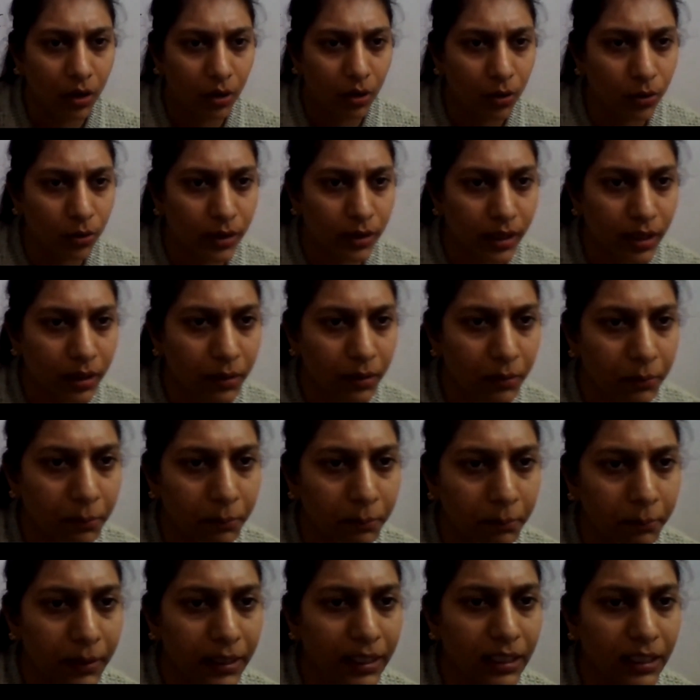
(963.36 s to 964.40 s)
Okay,
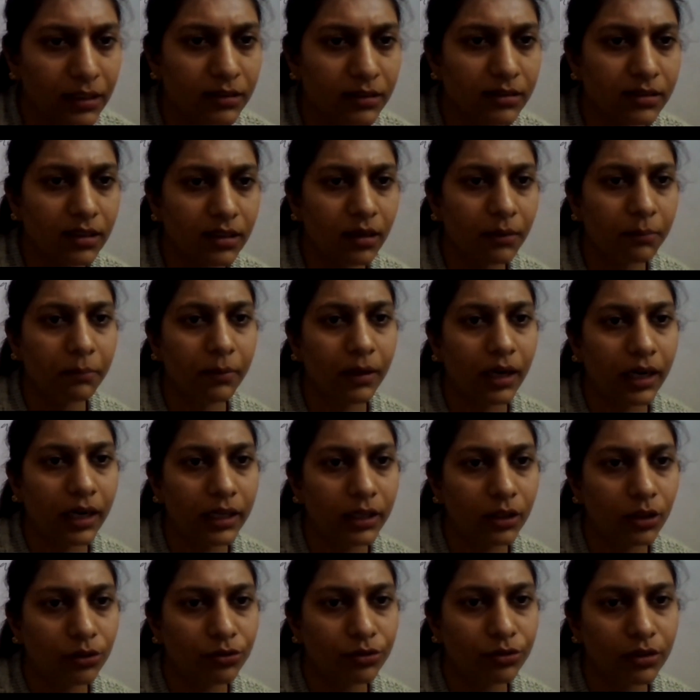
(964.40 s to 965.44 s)
means a
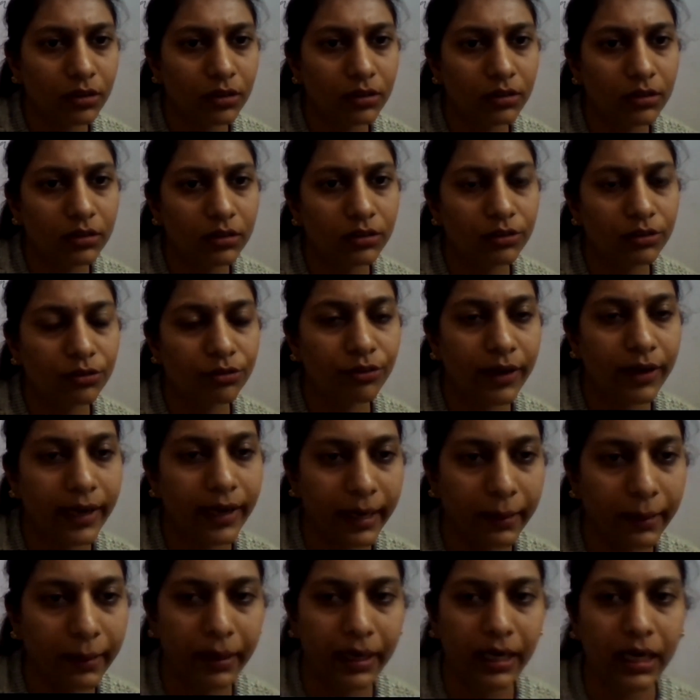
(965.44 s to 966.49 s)
part of a
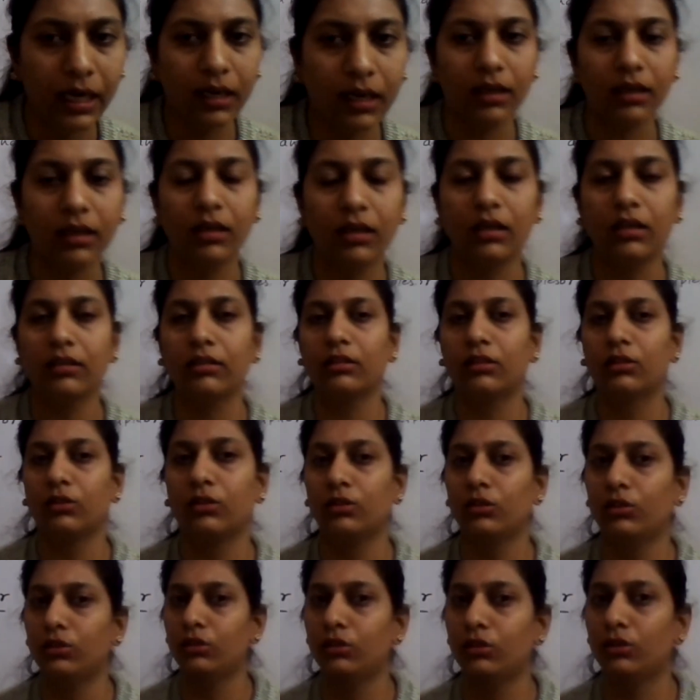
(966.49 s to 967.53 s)
fragment.
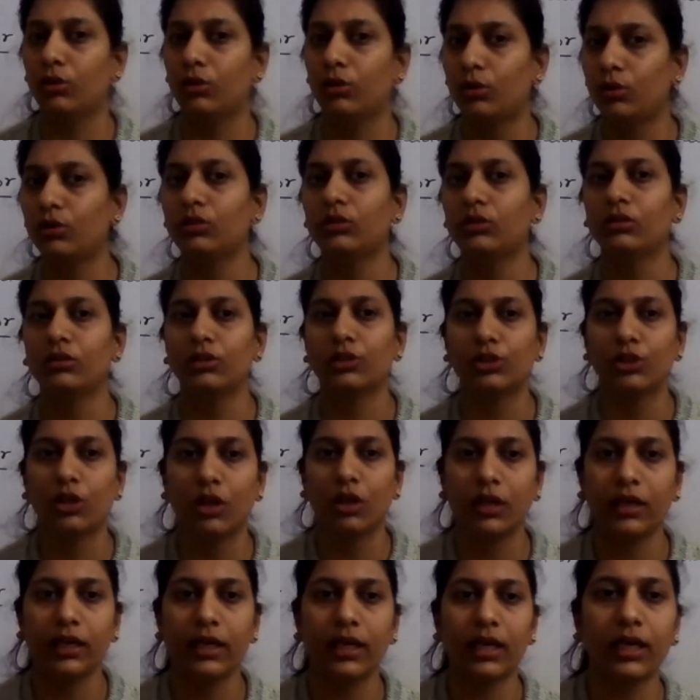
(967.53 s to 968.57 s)
No,
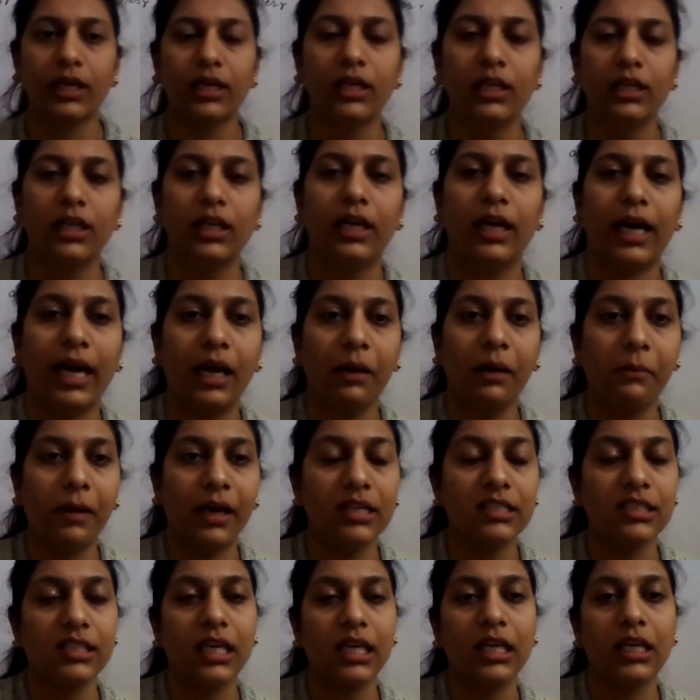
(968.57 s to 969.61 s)
Shaurya, I'm
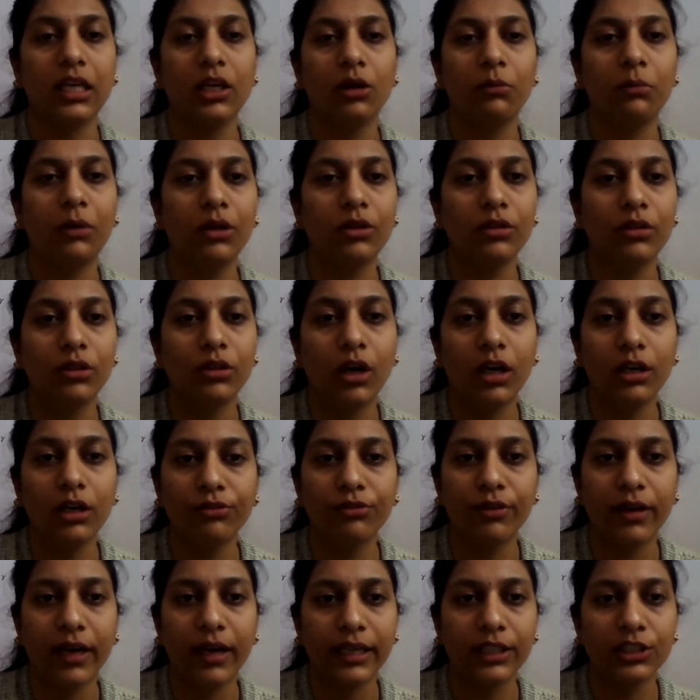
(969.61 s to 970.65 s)
asking you about
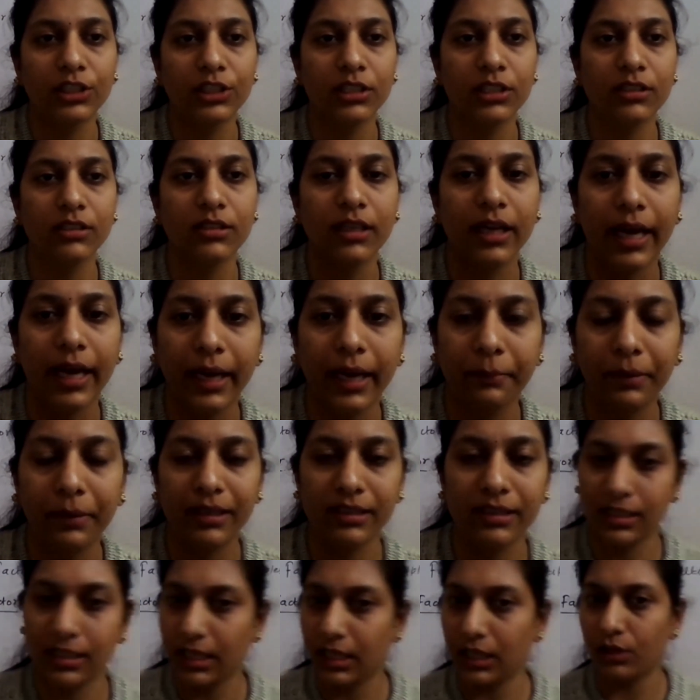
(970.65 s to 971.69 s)
not fractions. I'm
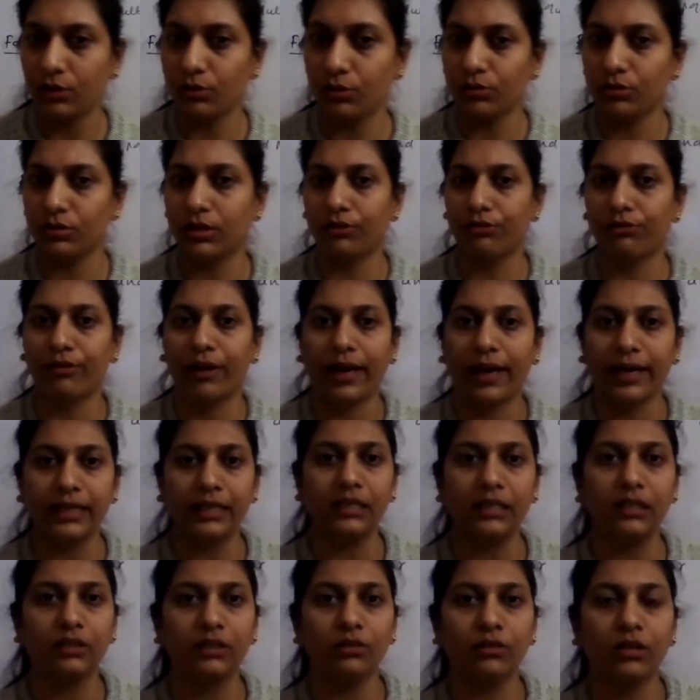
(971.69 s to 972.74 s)
asking you the
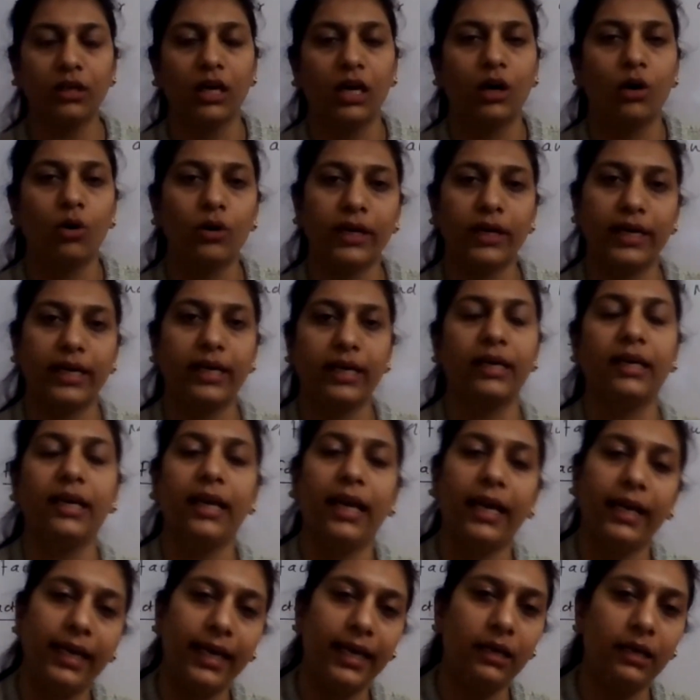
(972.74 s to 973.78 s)
factor.
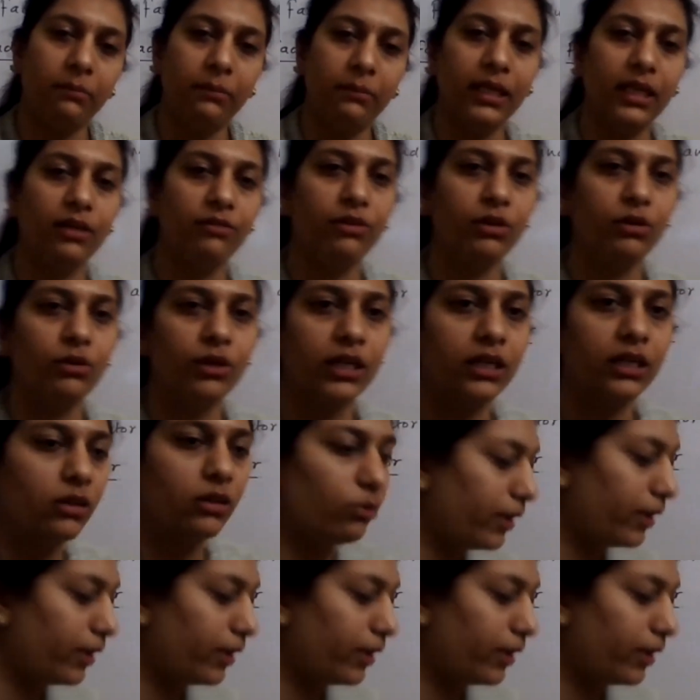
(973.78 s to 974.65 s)
Okay, let me give you a